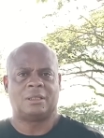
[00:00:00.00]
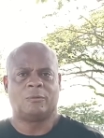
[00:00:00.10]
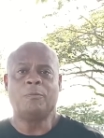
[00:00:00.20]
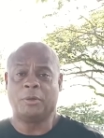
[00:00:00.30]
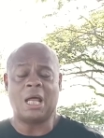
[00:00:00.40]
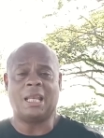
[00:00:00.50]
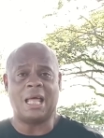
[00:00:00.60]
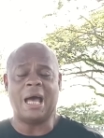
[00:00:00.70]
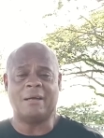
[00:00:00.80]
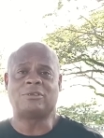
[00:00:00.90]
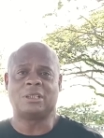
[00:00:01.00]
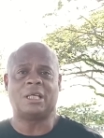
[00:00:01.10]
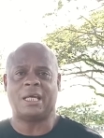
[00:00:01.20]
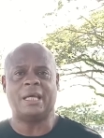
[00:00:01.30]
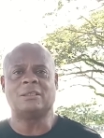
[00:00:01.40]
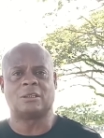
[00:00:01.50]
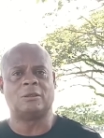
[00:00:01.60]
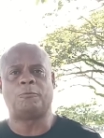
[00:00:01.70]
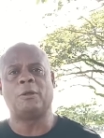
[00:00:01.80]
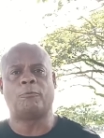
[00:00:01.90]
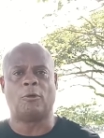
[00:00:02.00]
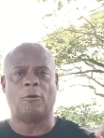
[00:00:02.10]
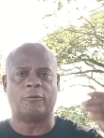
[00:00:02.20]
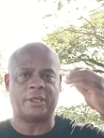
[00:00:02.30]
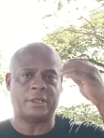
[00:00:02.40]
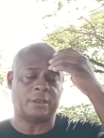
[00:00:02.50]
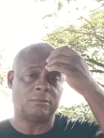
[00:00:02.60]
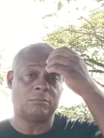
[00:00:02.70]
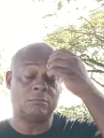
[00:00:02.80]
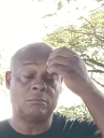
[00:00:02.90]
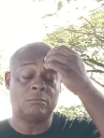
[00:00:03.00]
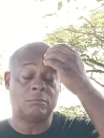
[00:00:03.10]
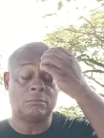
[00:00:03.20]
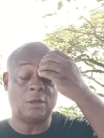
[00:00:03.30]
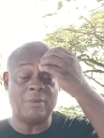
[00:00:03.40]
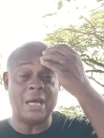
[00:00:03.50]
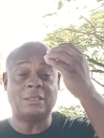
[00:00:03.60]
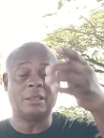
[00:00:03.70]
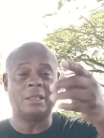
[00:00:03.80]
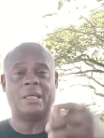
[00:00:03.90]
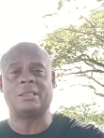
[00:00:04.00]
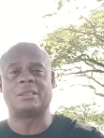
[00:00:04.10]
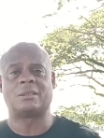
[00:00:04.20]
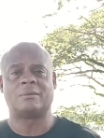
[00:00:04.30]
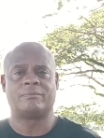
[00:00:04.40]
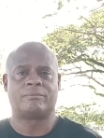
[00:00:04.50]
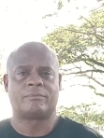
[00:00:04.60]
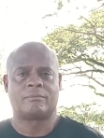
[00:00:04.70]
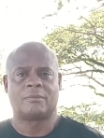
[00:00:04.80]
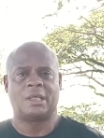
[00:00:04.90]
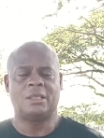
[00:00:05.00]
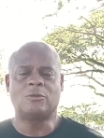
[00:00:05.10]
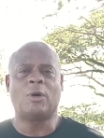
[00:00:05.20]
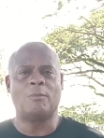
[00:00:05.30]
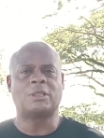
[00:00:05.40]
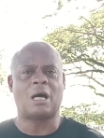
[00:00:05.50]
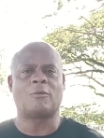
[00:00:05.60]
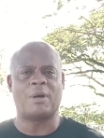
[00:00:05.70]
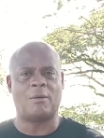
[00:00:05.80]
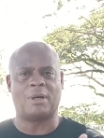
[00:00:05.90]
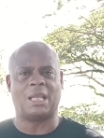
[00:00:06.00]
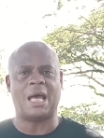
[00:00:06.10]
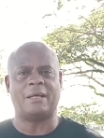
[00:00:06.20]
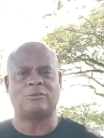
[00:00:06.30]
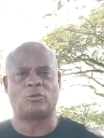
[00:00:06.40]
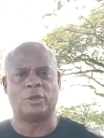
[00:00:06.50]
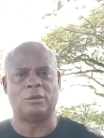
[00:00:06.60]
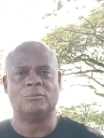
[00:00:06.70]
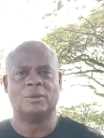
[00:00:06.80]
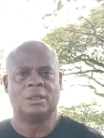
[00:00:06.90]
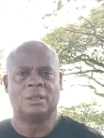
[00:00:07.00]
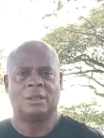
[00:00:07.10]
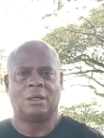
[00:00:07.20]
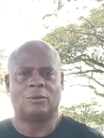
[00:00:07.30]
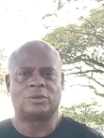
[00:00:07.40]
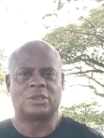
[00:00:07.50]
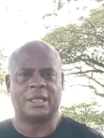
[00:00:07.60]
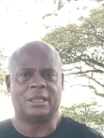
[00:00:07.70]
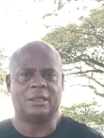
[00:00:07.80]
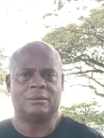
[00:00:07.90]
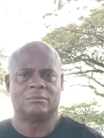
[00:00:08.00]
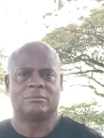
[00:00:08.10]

we put our lives in the hands of these people over here. Imagine this. And this is what I'm going to talk about on my live stream on Sunday.